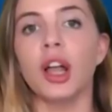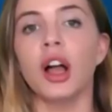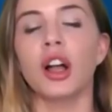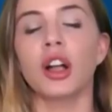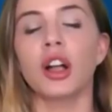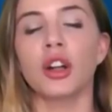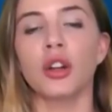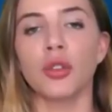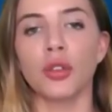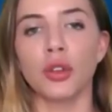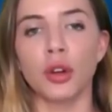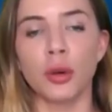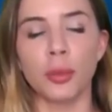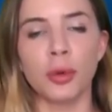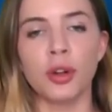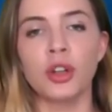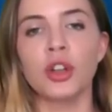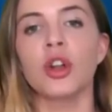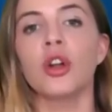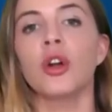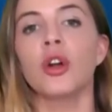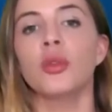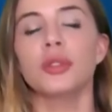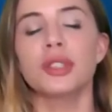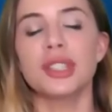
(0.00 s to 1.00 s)
locker room or
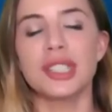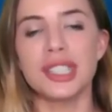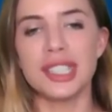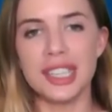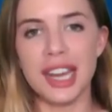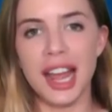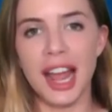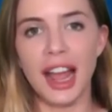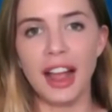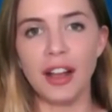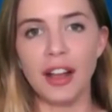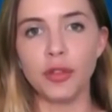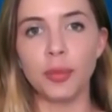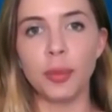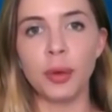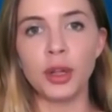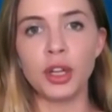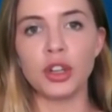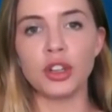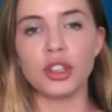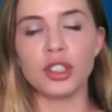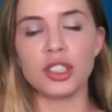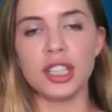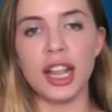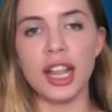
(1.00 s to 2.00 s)
your own staff, but
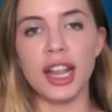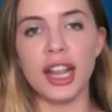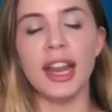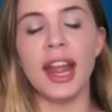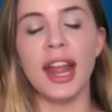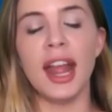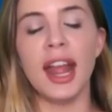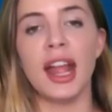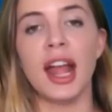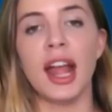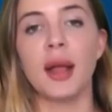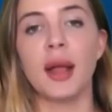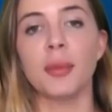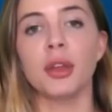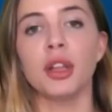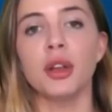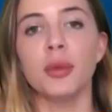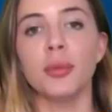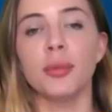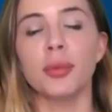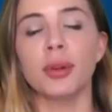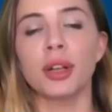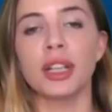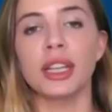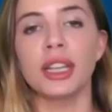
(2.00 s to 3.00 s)
you're saying, hey, I'm
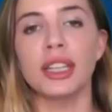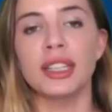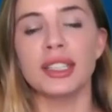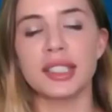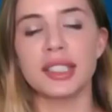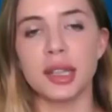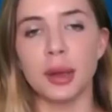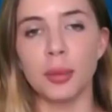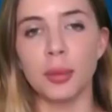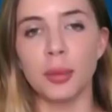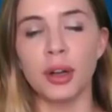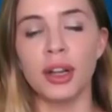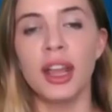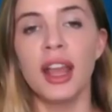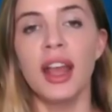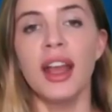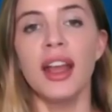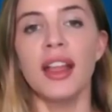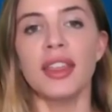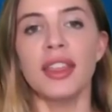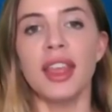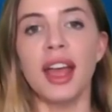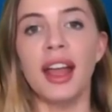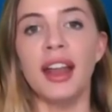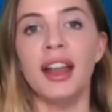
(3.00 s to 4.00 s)
going to bring in someone
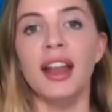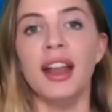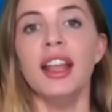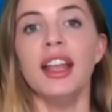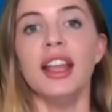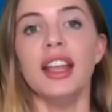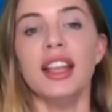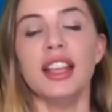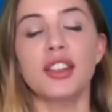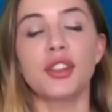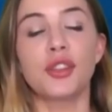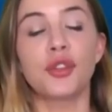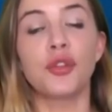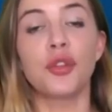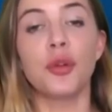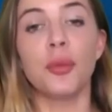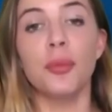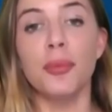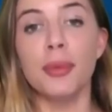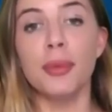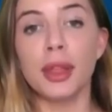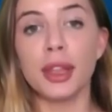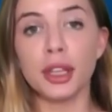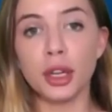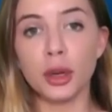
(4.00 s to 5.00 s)
that is
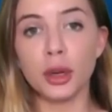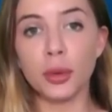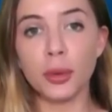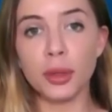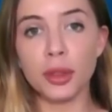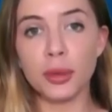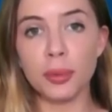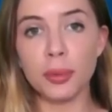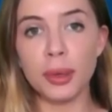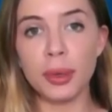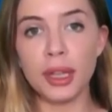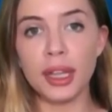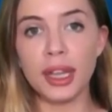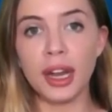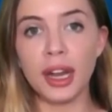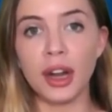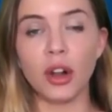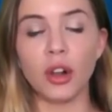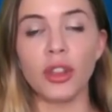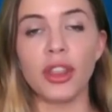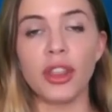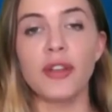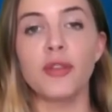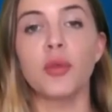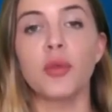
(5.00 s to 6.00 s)
familiar with Pete
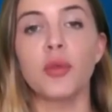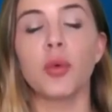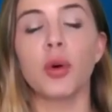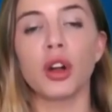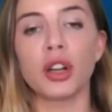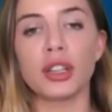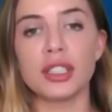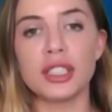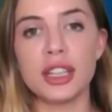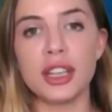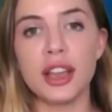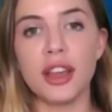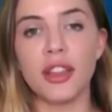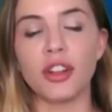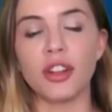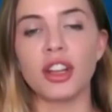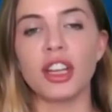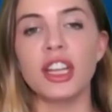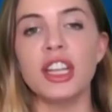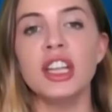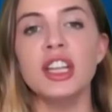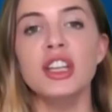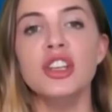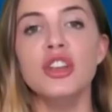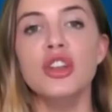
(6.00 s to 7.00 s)
Carroll. They've worked together.
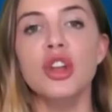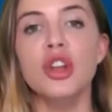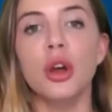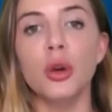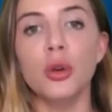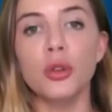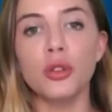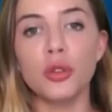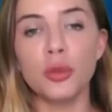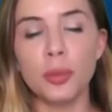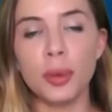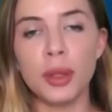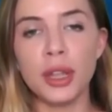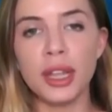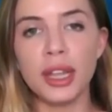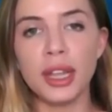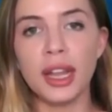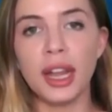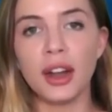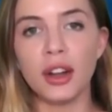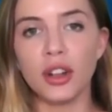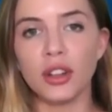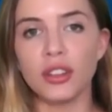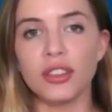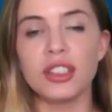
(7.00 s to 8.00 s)
He knows Pete
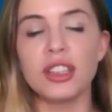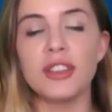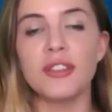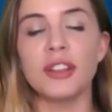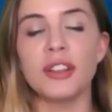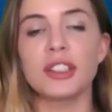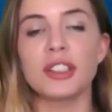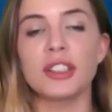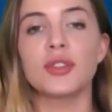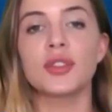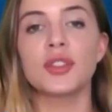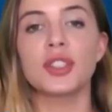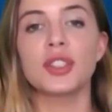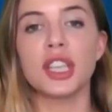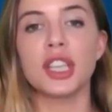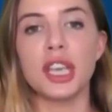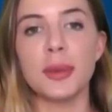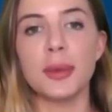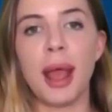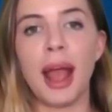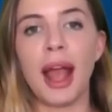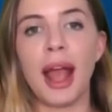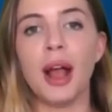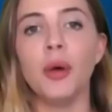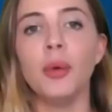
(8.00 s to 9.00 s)
Carroll's defensive
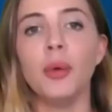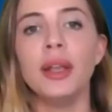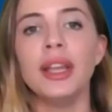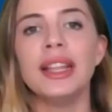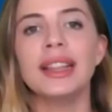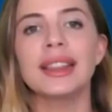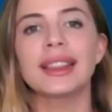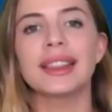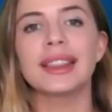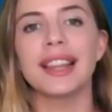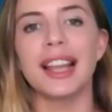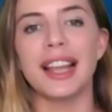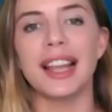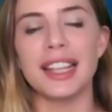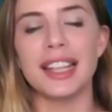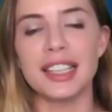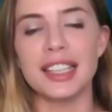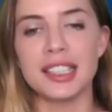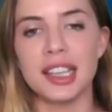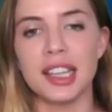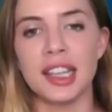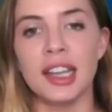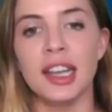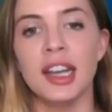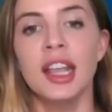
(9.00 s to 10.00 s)
scheme, how he
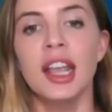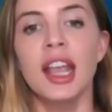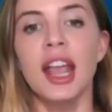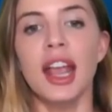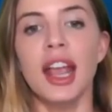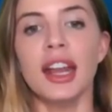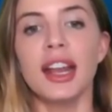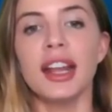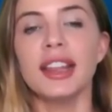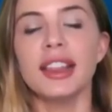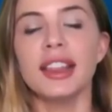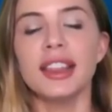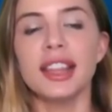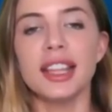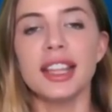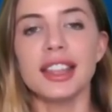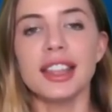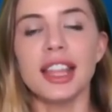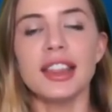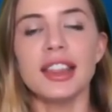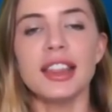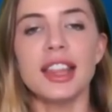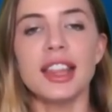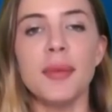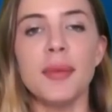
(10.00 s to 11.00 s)
likes it. And I think
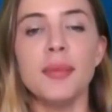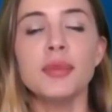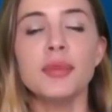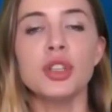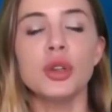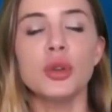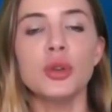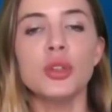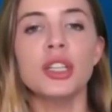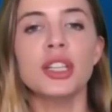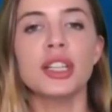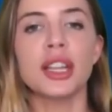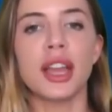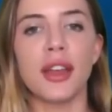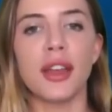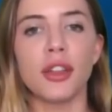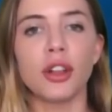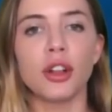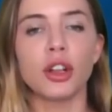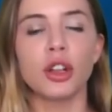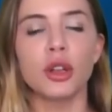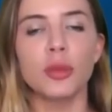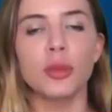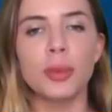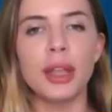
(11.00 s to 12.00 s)
that them two
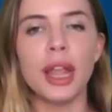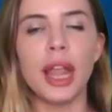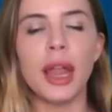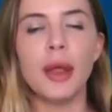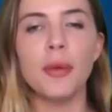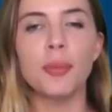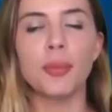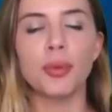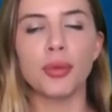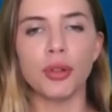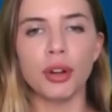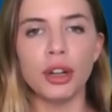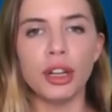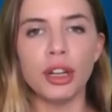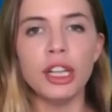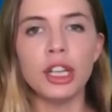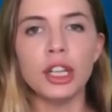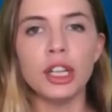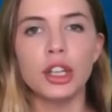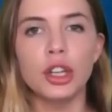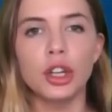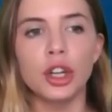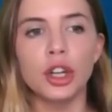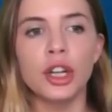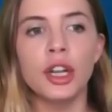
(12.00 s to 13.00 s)
together could be a
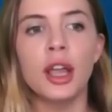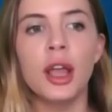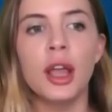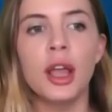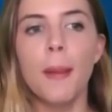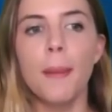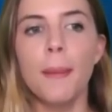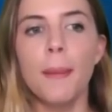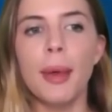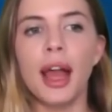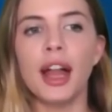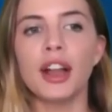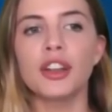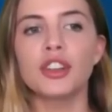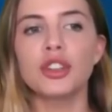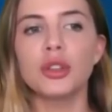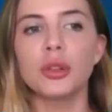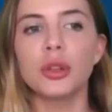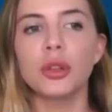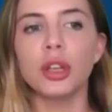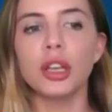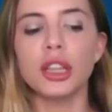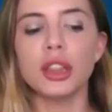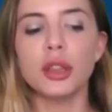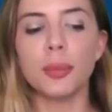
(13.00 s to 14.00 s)
pretty good match.
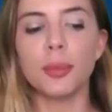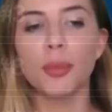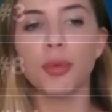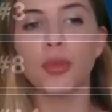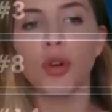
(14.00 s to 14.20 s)
You look at the